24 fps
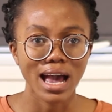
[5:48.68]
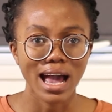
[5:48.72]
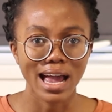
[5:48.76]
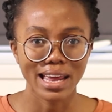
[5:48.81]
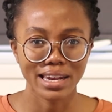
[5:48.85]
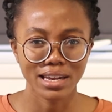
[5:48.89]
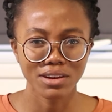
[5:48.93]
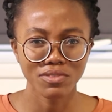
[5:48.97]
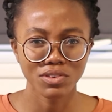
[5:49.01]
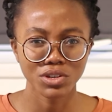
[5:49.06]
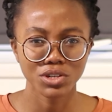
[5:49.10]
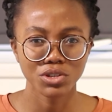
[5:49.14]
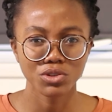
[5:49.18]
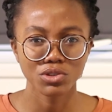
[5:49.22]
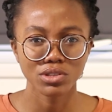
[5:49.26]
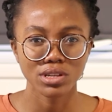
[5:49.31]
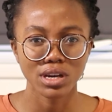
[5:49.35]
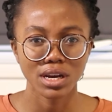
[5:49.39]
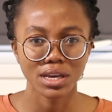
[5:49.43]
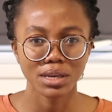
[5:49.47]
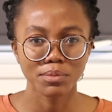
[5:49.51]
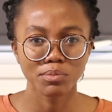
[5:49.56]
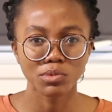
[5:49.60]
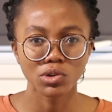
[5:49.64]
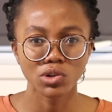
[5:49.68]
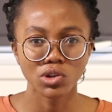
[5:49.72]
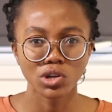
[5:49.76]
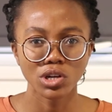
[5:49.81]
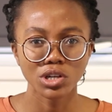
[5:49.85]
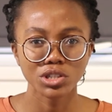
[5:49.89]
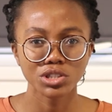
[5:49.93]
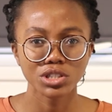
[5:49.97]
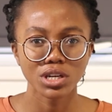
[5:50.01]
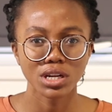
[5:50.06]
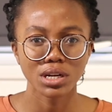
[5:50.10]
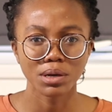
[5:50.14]
I never knew that
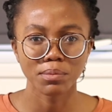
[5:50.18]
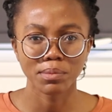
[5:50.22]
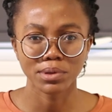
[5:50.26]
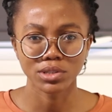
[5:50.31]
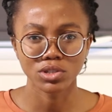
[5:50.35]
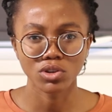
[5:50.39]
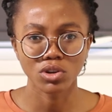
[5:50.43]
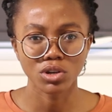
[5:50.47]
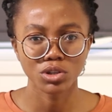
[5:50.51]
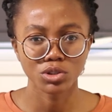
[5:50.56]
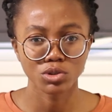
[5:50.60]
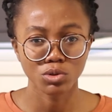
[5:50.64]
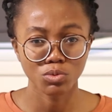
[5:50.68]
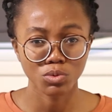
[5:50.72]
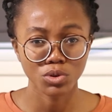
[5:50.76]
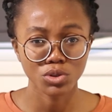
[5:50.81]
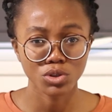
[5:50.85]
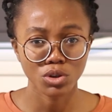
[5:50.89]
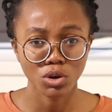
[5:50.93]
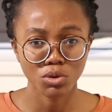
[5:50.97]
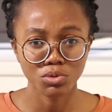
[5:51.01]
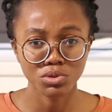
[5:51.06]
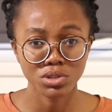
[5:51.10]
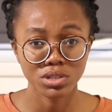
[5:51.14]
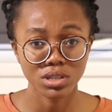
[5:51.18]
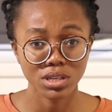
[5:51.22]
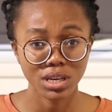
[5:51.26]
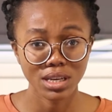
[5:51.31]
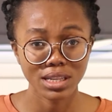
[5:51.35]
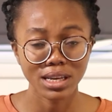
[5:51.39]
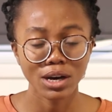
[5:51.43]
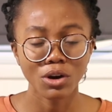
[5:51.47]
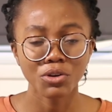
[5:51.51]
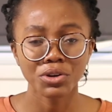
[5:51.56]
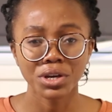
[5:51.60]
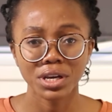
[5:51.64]
immunology and hematology was all
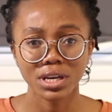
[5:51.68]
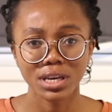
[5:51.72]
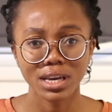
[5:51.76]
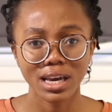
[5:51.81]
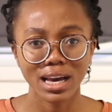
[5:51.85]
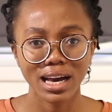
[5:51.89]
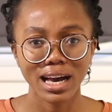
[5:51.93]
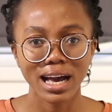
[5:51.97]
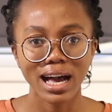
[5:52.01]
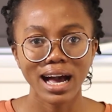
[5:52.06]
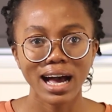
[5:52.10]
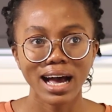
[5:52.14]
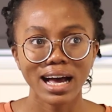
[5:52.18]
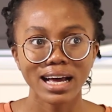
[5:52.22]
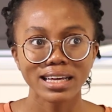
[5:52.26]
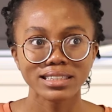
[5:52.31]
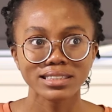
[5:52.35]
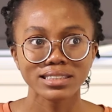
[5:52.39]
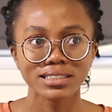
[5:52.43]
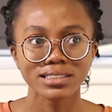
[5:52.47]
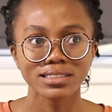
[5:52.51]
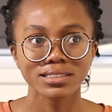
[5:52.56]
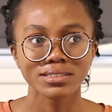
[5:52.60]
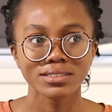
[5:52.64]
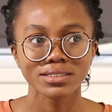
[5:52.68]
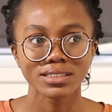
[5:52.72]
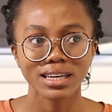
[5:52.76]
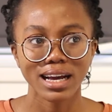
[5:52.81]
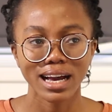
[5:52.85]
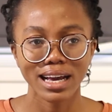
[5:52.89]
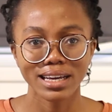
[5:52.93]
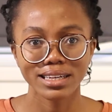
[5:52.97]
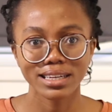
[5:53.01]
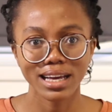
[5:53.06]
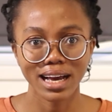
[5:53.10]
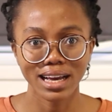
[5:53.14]
together. Okay, yeah, at
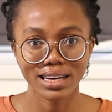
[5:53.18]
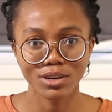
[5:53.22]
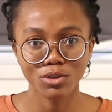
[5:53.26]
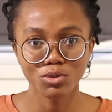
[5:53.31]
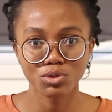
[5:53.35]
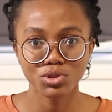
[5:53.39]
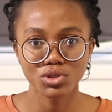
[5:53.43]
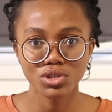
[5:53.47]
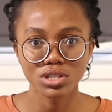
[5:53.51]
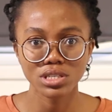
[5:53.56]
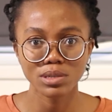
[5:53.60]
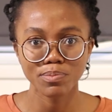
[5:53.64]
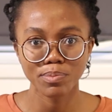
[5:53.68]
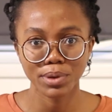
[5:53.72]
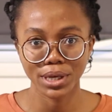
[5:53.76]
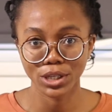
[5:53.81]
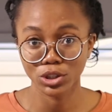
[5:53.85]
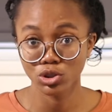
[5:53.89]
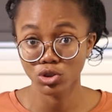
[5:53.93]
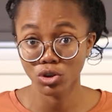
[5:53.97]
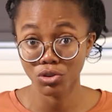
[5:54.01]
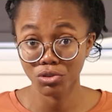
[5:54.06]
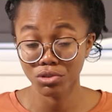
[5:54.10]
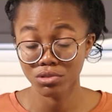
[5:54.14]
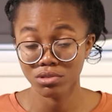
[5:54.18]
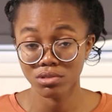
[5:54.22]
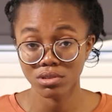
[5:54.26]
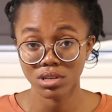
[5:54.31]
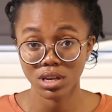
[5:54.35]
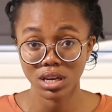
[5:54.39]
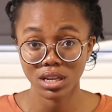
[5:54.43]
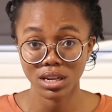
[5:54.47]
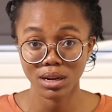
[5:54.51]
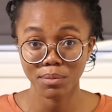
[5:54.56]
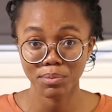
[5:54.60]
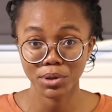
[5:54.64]
I, I couldn't picture it
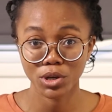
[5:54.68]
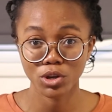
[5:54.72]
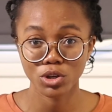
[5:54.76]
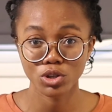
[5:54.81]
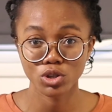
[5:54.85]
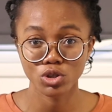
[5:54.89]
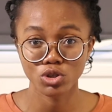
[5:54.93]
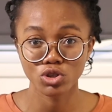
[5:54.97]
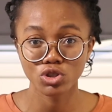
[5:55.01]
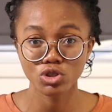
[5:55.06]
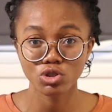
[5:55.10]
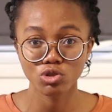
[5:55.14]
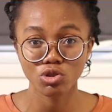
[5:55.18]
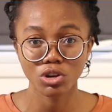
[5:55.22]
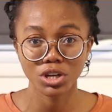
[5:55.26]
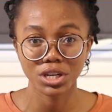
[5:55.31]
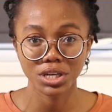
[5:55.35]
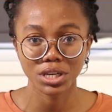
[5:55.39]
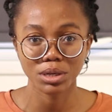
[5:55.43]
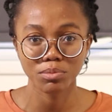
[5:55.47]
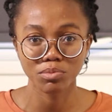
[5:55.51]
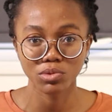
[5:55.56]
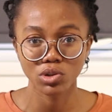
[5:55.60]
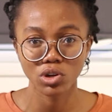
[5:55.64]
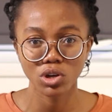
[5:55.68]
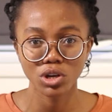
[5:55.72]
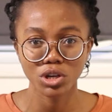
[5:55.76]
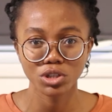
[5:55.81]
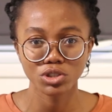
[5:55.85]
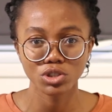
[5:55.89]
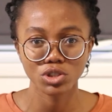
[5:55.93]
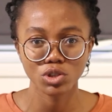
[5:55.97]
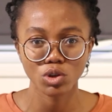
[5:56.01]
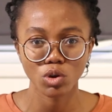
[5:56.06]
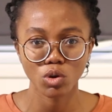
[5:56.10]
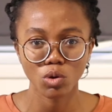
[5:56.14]
together because usually
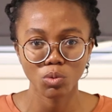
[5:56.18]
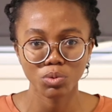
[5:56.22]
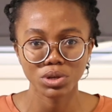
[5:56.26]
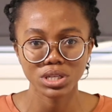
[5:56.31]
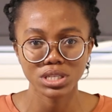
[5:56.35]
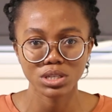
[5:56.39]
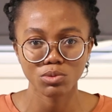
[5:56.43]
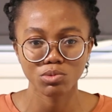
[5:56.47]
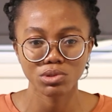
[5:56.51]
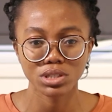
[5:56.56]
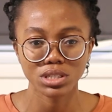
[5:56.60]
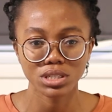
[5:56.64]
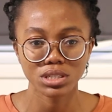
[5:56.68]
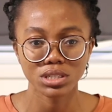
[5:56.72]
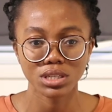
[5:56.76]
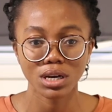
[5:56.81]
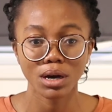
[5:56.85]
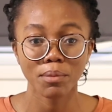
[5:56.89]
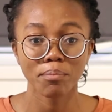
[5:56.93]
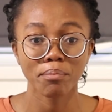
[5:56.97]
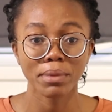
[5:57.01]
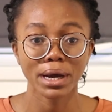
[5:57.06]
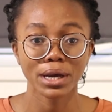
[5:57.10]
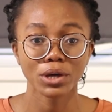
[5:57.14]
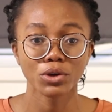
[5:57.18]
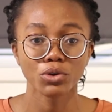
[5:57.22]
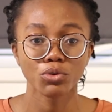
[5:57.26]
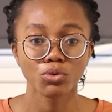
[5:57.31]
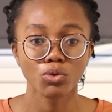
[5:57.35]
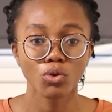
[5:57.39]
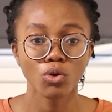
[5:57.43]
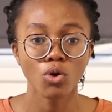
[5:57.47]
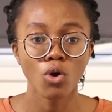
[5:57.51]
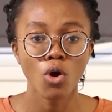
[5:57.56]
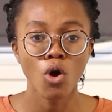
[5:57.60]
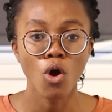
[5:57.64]
immunology is always with either
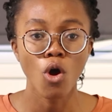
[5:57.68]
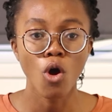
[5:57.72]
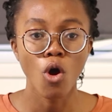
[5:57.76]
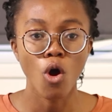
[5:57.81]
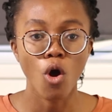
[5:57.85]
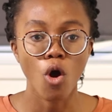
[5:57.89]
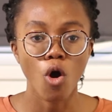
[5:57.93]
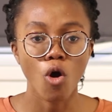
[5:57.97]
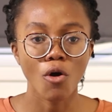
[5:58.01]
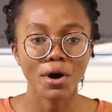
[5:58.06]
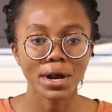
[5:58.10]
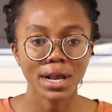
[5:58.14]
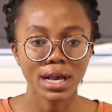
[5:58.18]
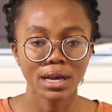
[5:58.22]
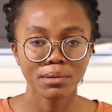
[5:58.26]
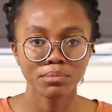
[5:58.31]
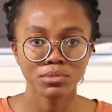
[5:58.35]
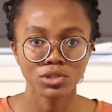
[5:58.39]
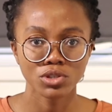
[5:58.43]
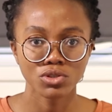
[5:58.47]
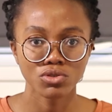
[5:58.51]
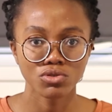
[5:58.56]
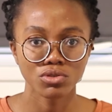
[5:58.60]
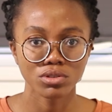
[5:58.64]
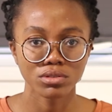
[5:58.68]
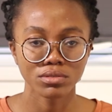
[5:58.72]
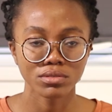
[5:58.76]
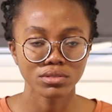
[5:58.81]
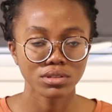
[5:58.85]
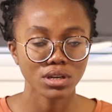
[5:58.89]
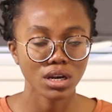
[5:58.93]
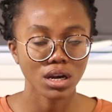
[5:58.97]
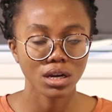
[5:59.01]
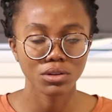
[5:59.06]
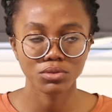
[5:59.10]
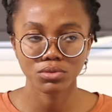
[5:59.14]
micro or chemistry.
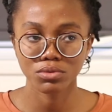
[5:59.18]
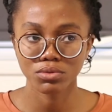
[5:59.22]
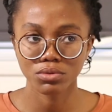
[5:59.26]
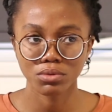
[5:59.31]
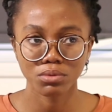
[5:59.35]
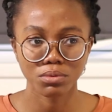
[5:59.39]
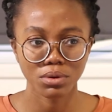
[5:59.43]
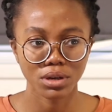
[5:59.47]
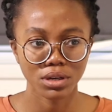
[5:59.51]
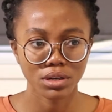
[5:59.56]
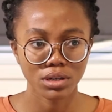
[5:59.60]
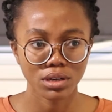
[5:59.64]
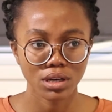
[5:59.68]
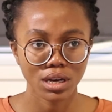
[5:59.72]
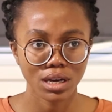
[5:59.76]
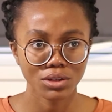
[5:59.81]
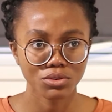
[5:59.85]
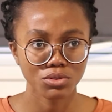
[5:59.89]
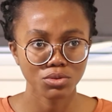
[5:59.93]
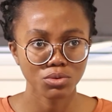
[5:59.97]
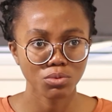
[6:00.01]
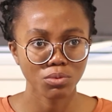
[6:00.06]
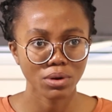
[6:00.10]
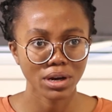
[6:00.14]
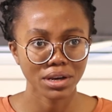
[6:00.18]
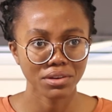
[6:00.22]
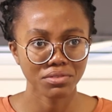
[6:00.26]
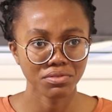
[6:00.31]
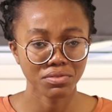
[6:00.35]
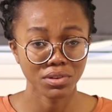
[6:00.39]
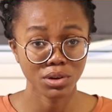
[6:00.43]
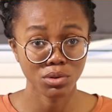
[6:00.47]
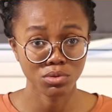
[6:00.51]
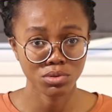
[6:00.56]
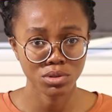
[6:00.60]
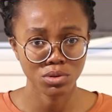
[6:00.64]
I don't know why. I don't know why I
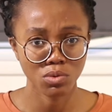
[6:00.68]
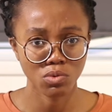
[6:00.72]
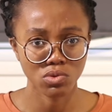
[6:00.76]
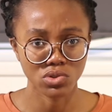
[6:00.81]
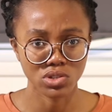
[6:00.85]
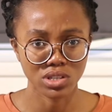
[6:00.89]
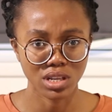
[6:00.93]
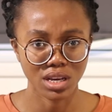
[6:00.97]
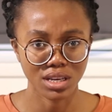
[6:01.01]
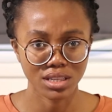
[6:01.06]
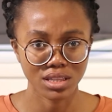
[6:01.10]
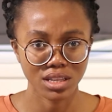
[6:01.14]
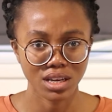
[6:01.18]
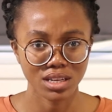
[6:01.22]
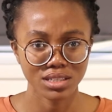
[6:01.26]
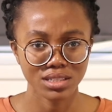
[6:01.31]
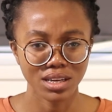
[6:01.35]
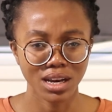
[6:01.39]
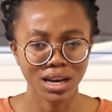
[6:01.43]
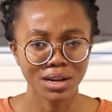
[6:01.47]
felt it was like that.